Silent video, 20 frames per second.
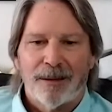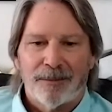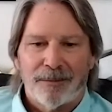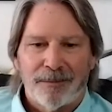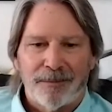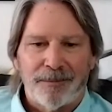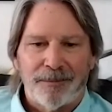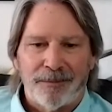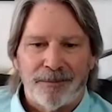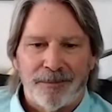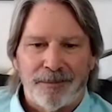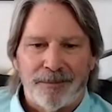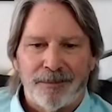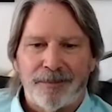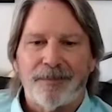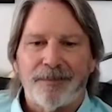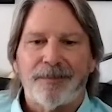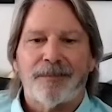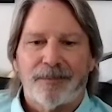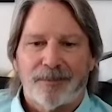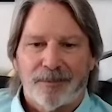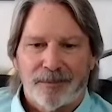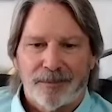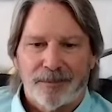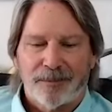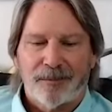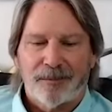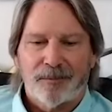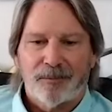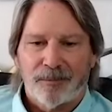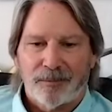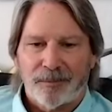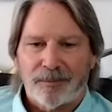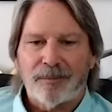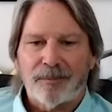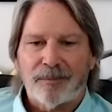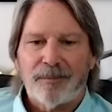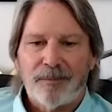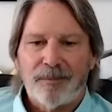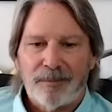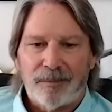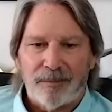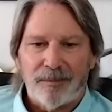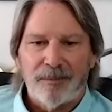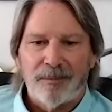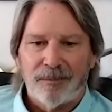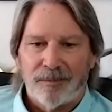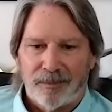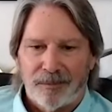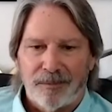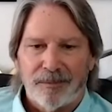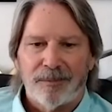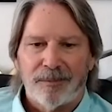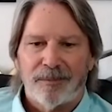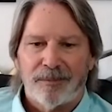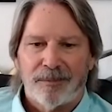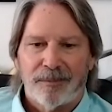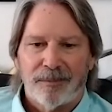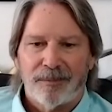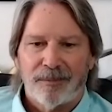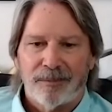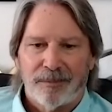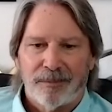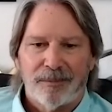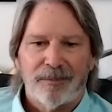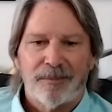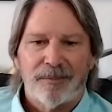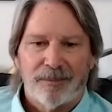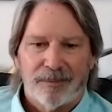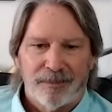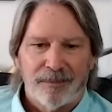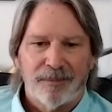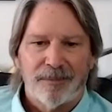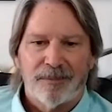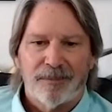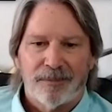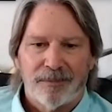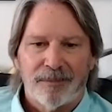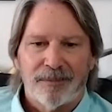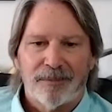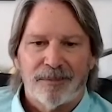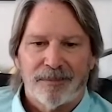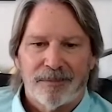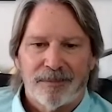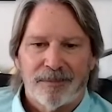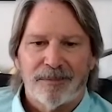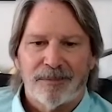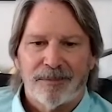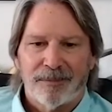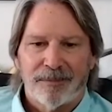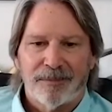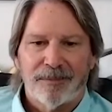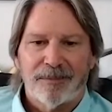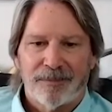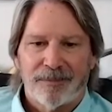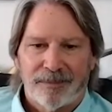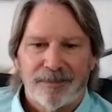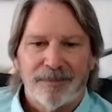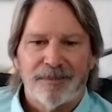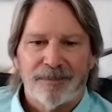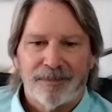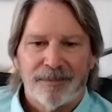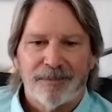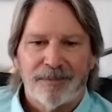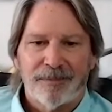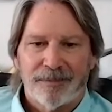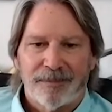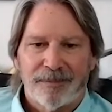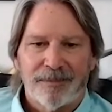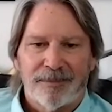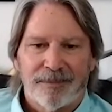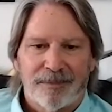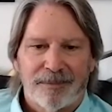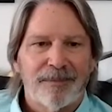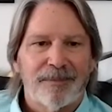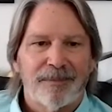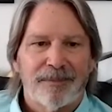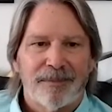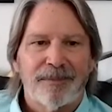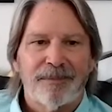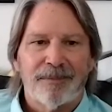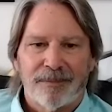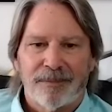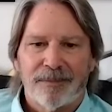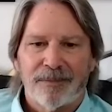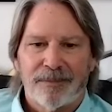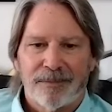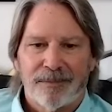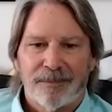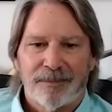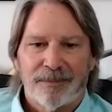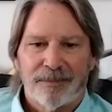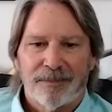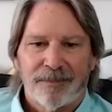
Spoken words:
(not speaking)